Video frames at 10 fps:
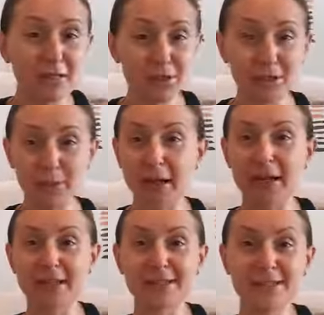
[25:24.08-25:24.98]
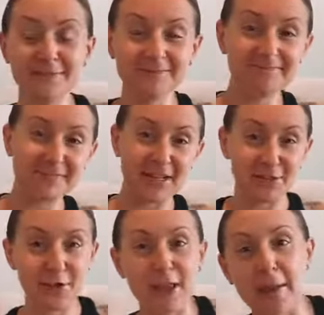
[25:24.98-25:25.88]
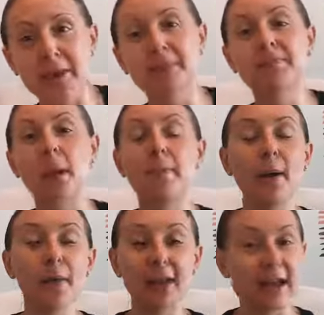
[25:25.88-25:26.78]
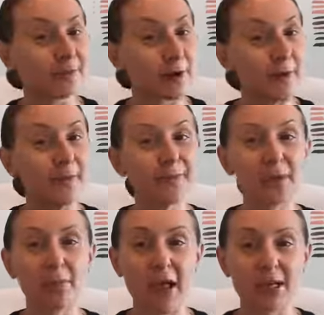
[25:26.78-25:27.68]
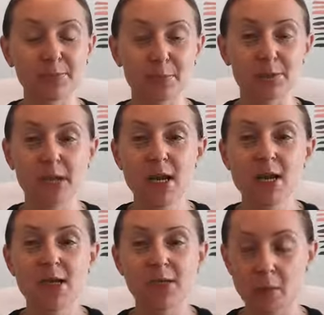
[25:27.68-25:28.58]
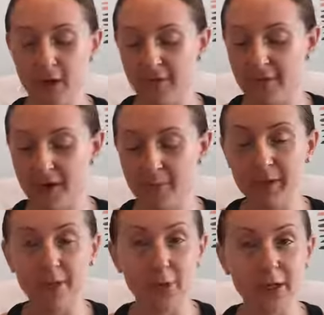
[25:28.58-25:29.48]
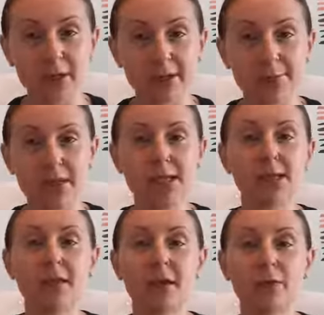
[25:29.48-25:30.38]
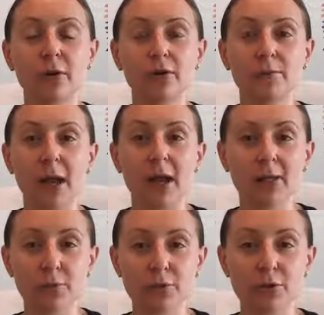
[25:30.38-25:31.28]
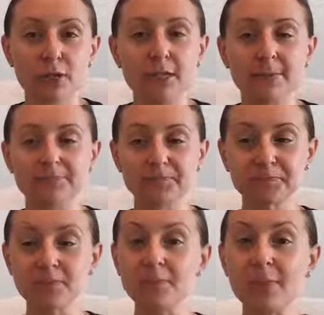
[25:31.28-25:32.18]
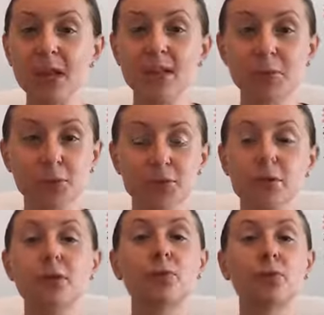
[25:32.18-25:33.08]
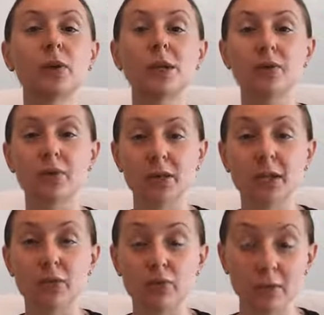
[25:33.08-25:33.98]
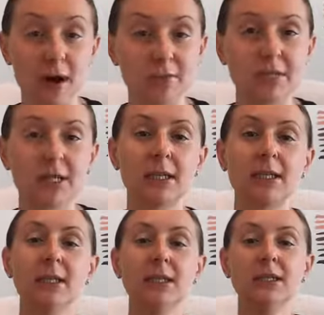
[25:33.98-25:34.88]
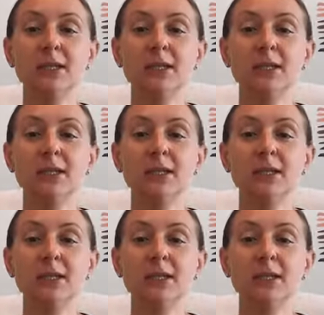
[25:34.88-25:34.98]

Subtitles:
That's just the way it is. That's our climate, but we can grow black spruce. So we have a farm in Fort Nelson, BC that grows black spruce trees, and spruce trees are really, really grounding.